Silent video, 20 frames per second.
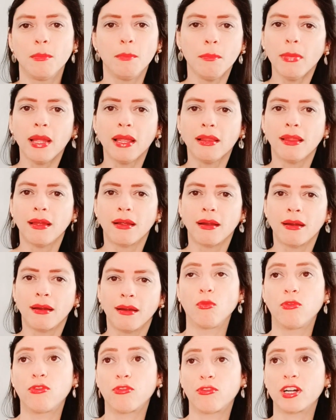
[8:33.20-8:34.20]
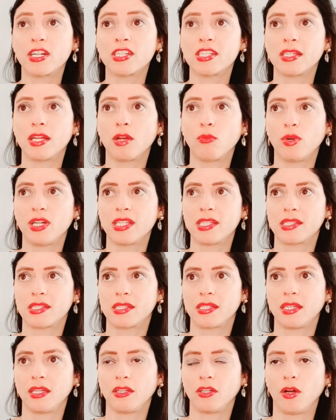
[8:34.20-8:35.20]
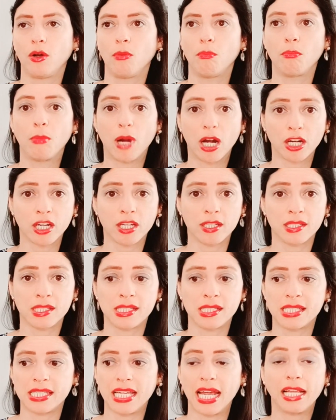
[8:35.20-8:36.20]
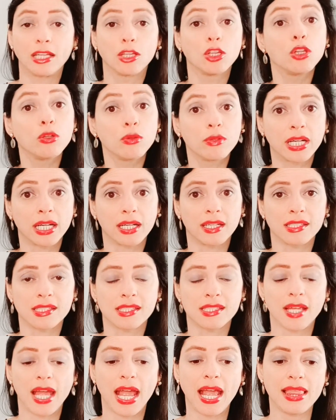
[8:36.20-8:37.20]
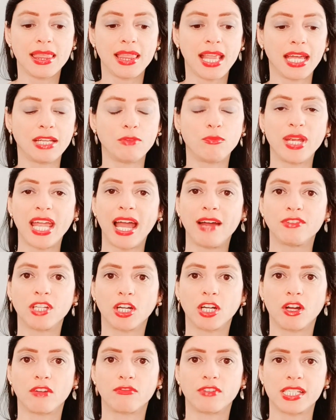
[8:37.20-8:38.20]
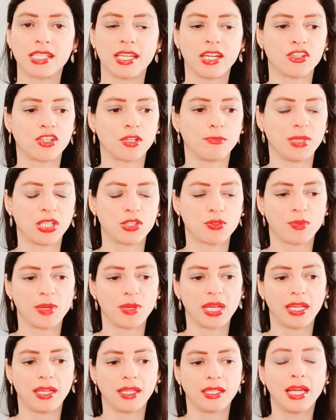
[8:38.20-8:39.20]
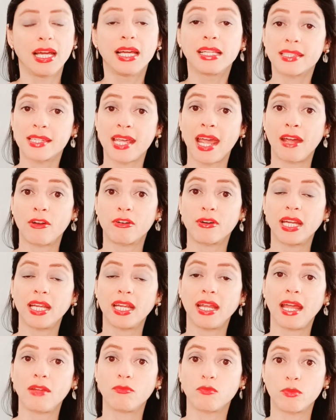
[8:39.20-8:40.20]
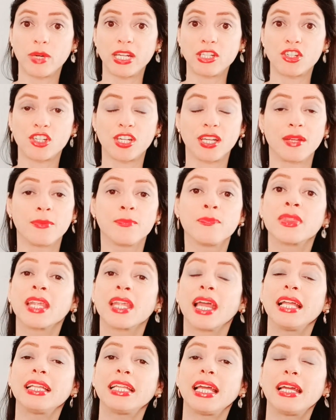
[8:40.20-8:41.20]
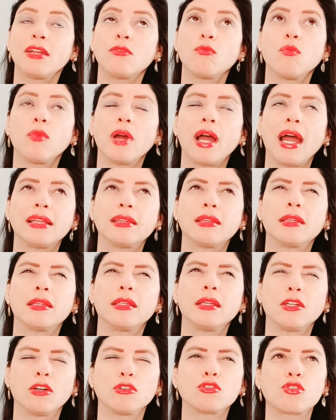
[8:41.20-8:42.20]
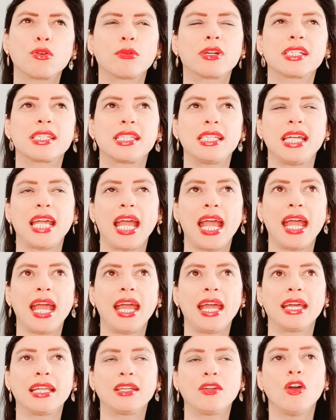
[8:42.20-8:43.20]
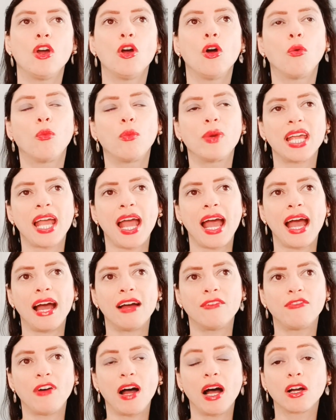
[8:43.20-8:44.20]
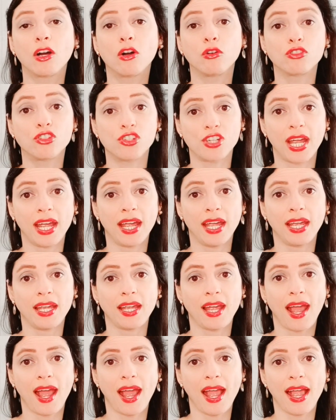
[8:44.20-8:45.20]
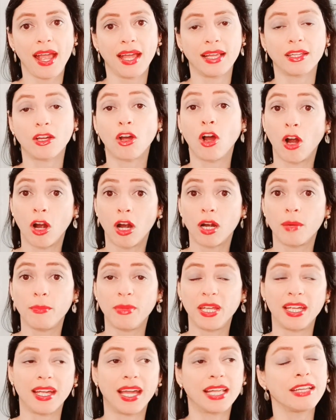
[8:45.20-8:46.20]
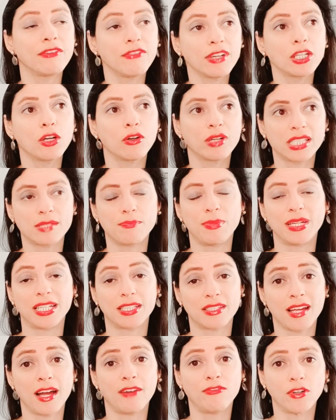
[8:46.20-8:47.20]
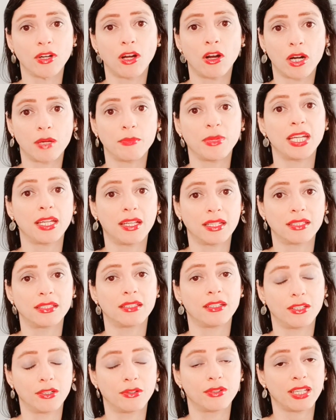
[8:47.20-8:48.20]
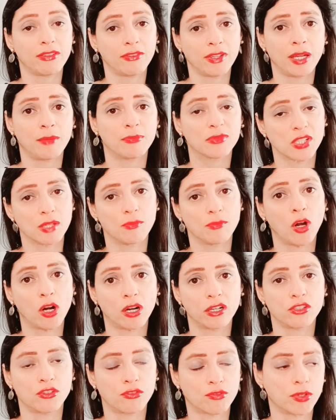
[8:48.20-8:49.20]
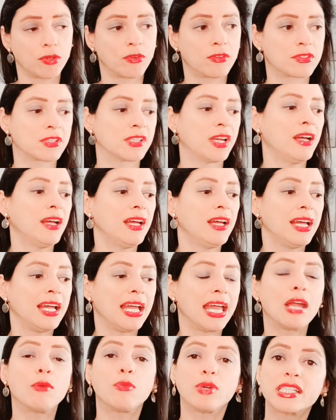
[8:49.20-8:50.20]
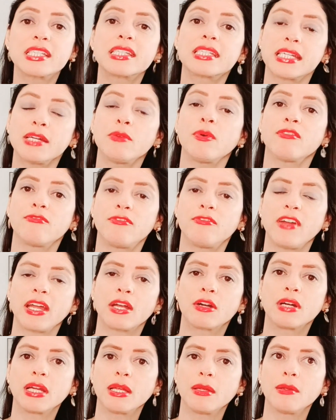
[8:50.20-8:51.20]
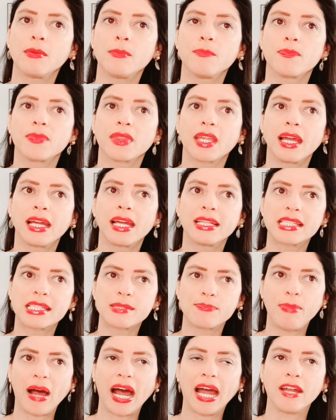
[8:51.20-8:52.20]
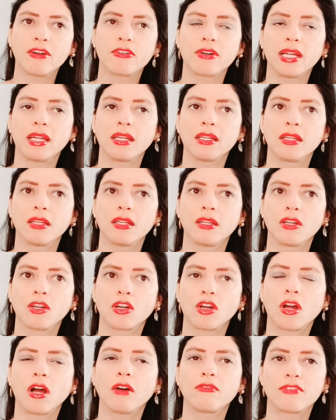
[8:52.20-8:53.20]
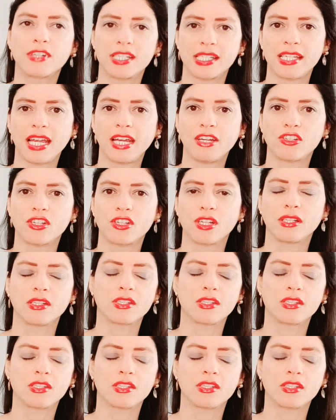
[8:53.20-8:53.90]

Miller. First, it was, you know, Marcus and Lucas. And then we have the conversation between Terry and Richie. And then, you know, towards the end, we have Uncle Jay and Carmi. And even though he's being tough on Carmi and, you know, giving him some hard truth, it was still a very inspiring conversation.